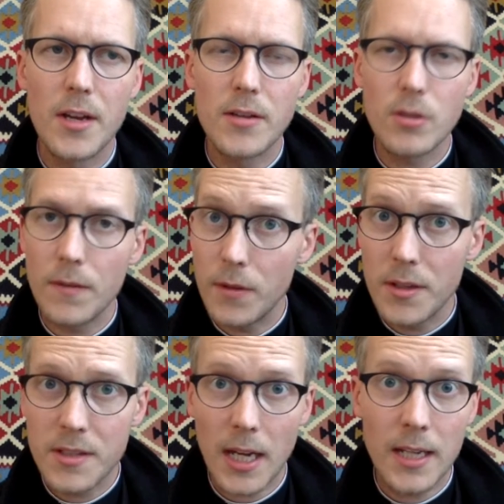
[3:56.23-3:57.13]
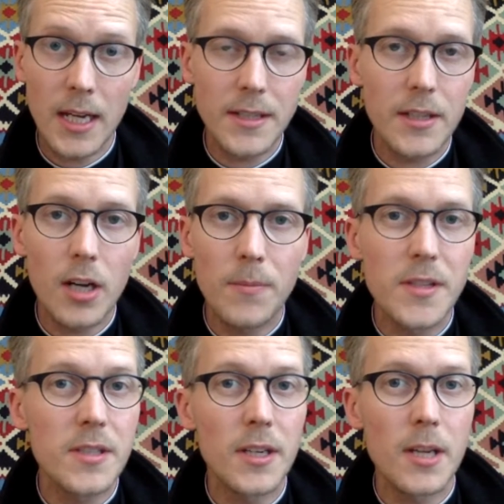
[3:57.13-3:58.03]
So if you decide not to come to
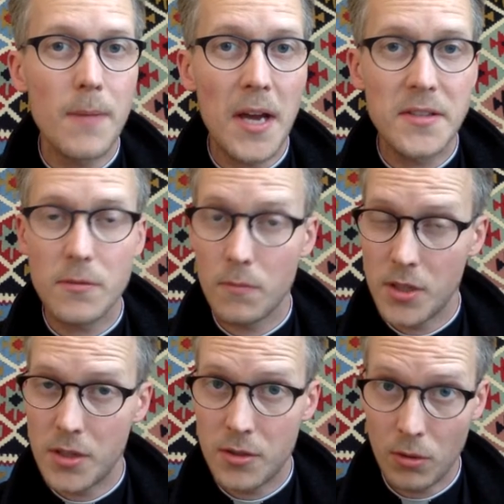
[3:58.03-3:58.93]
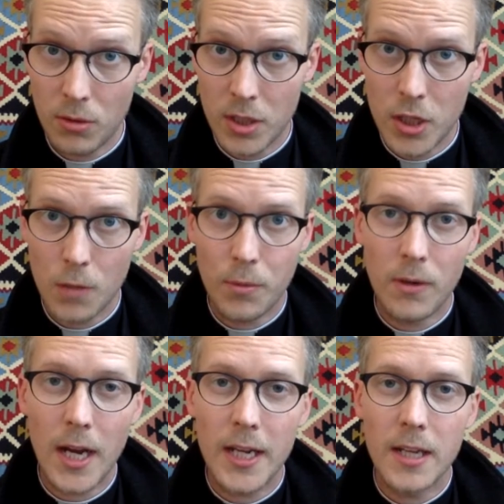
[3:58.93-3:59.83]
Sunday Mass, which is totally your
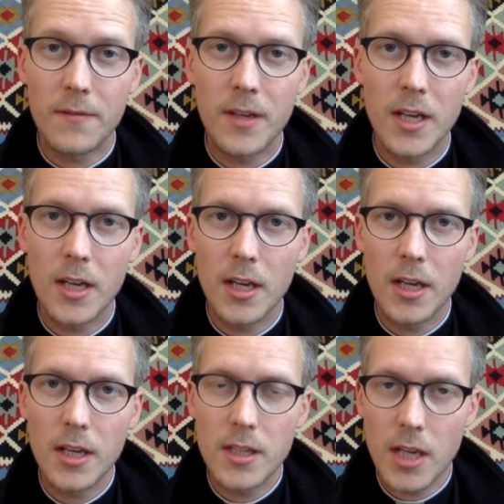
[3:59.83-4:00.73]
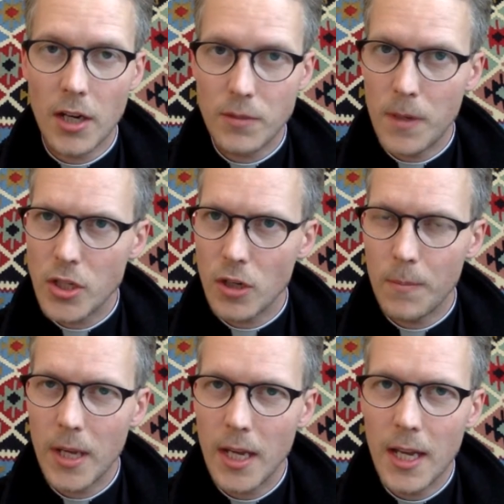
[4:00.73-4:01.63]
prerogative, the
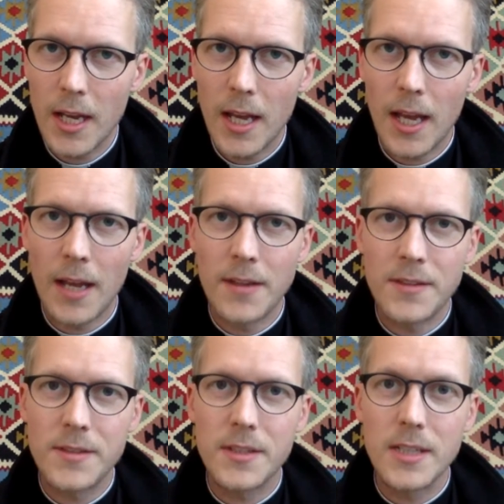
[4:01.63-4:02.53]
Archbishop has